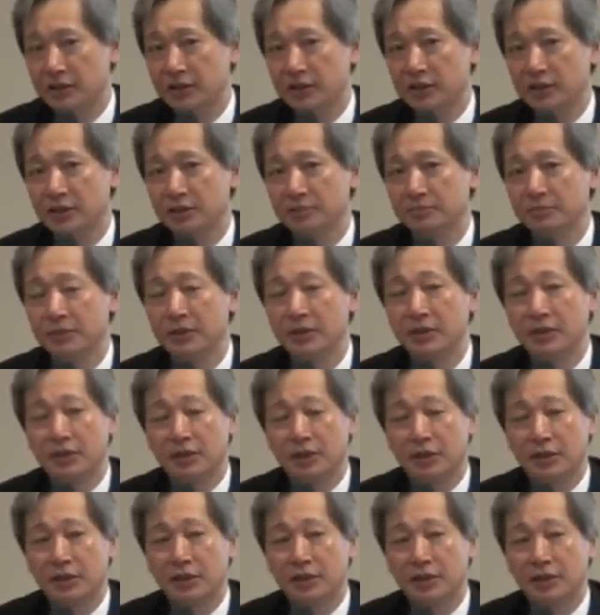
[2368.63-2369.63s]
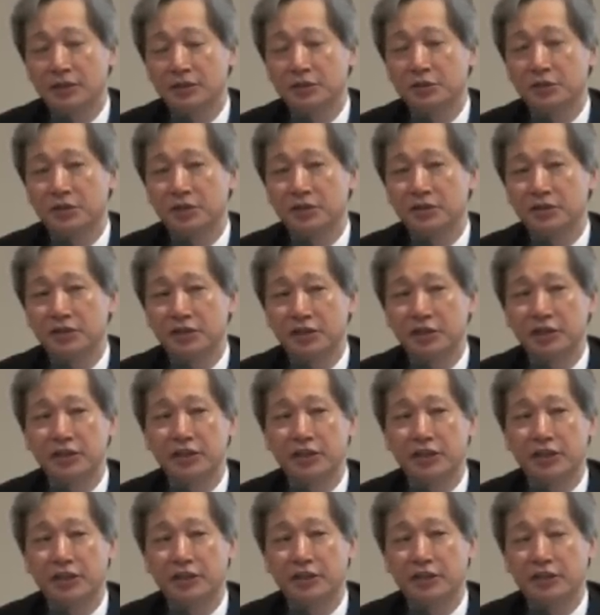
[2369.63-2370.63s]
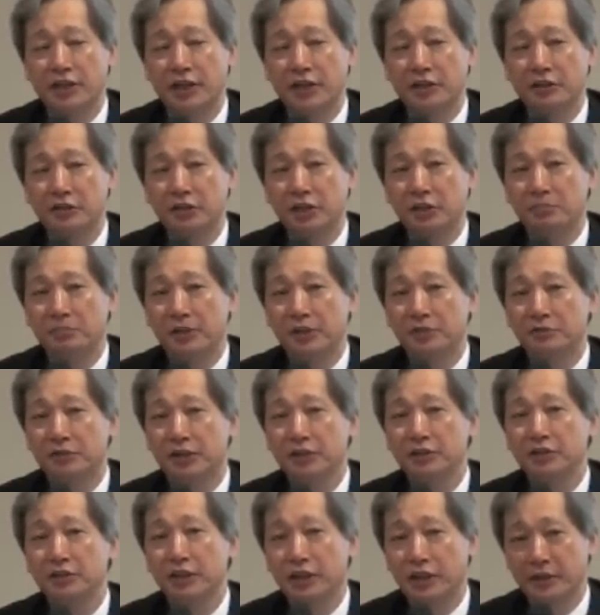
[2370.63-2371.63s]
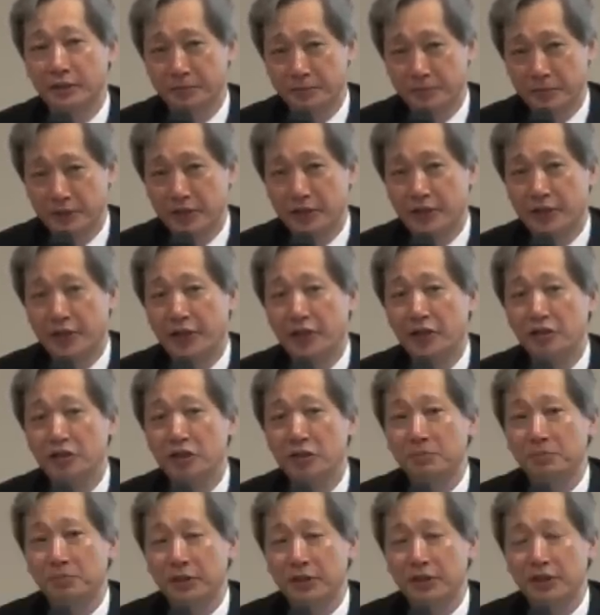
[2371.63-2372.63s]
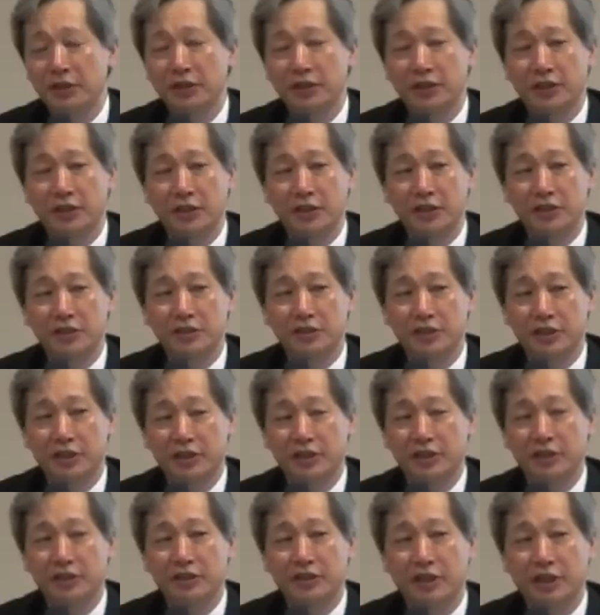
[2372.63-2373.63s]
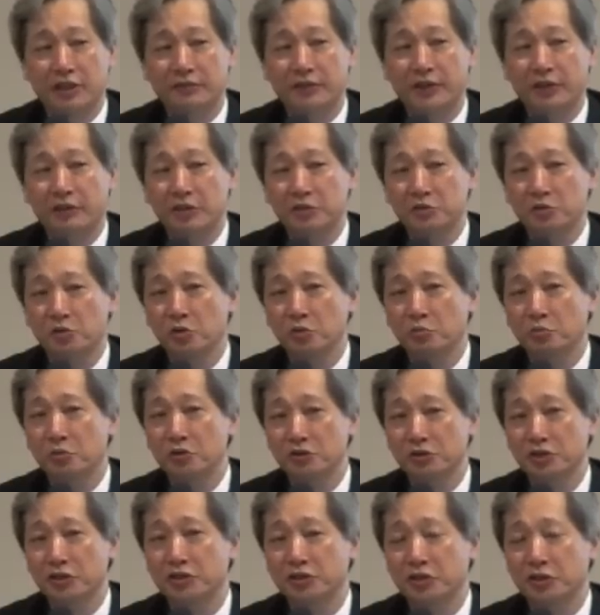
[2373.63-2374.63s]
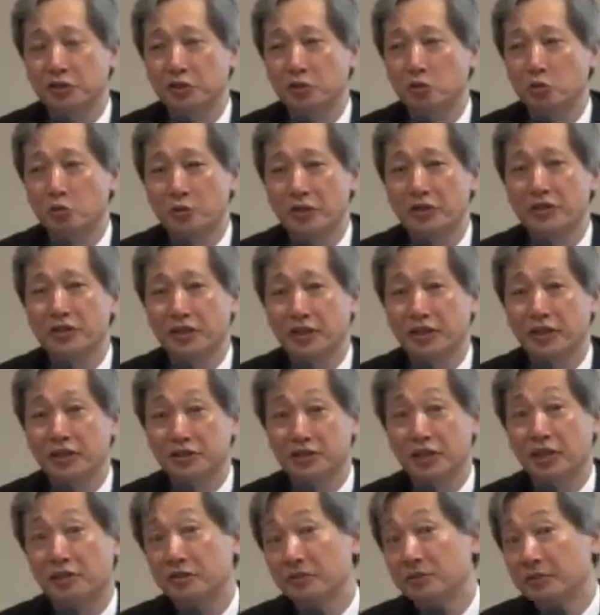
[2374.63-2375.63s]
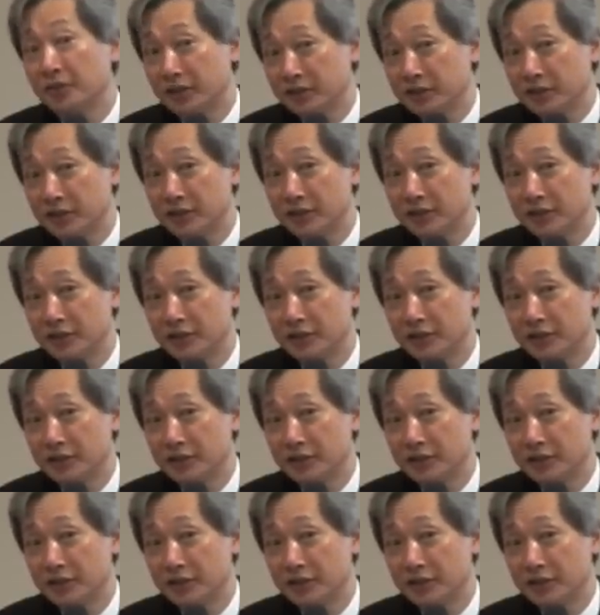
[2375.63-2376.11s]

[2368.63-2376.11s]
um, as you can see in LDP right now. LDP is in a very strong position to win the next government.